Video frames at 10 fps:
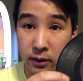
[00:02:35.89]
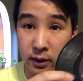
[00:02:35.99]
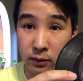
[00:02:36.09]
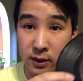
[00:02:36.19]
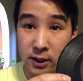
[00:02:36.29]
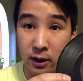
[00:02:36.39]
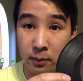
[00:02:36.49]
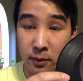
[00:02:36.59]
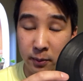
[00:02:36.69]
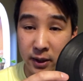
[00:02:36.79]
than what's here.
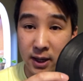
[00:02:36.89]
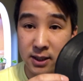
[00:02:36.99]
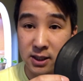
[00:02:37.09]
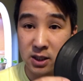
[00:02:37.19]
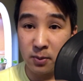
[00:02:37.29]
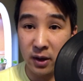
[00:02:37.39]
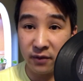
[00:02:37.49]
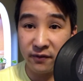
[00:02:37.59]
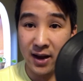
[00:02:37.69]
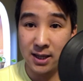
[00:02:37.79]
But because it's
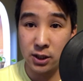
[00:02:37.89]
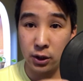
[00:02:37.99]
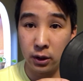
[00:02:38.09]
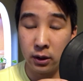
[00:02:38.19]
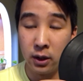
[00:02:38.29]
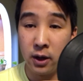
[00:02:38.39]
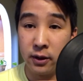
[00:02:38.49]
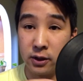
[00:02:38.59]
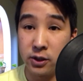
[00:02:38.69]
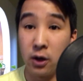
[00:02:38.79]
spinning faster,
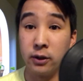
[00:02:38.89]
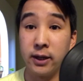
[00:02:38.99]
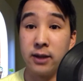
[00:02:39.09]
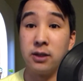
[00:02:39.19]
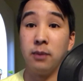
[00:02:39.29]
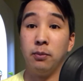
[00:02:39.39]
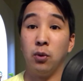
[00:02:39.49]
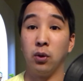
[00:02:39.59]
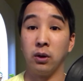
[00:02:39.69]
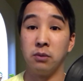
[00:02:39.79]
the song takes up
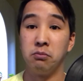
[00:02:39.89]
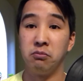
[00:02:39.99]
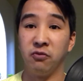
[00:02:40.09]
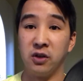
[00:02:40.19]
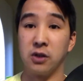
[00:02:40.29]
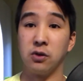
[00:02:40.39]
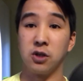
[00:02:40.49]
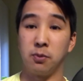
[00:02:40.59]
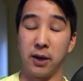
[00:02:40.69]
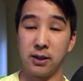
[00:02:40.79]
more physical
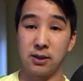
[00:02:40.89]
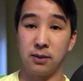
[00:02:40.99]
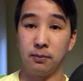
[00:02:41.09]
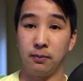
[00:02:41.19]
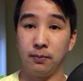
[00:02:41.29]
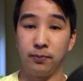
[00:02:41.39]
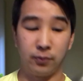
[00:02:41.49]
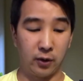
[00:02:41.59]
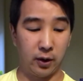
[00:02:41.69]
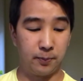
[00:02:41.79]
space,
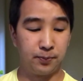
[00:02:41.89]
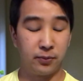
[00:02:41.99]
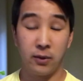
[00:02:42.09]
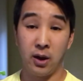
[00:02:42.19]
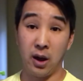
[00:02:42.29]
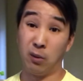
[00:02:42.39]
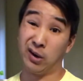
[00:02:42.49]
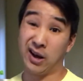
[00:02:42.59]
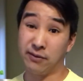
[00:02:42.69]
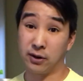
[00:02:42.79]
okay? And
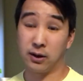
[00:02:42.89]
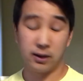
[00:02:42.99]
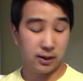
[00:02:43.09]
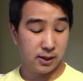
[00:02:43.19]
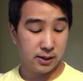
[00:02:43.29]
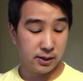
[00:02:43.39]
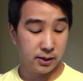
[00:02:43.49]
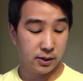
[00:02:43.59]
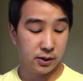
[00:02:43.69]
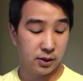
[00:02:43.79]
whenever
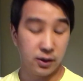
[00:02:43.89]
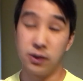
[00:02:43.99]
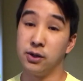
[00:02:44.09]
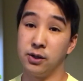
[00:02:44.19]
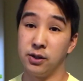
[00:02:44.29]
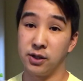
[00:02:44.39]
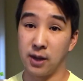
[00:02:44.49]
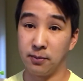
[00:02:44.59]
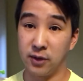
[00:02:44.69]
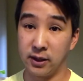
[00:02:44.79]

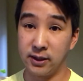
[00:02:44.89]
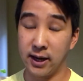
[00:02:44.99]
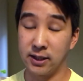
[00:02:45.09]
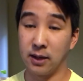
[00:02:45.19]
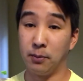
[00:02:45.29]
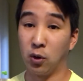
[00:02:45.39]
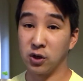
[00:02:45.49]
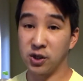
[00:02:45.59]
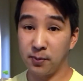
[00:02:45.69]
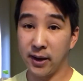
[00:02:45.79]
something takes up
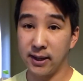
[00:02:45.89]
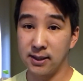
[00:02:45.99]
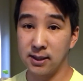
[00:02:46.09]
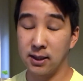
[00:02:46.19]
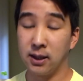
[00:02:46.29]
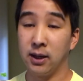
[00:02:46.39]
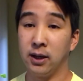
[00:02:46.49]
more space